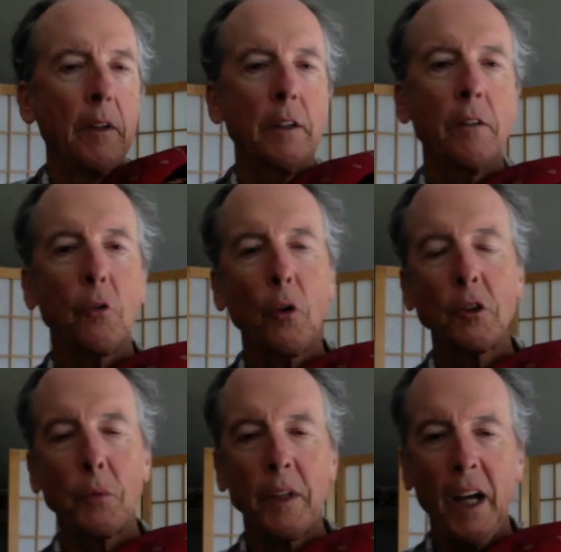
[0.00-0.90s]
Now, of
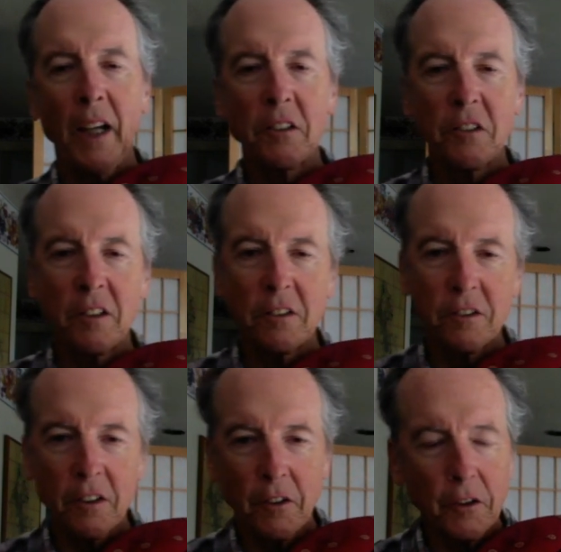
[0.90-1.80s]
course, with
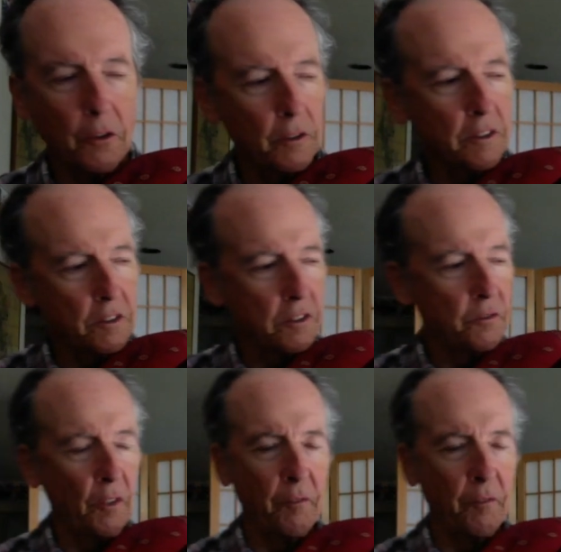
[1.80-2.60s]
accents, you don't, this is a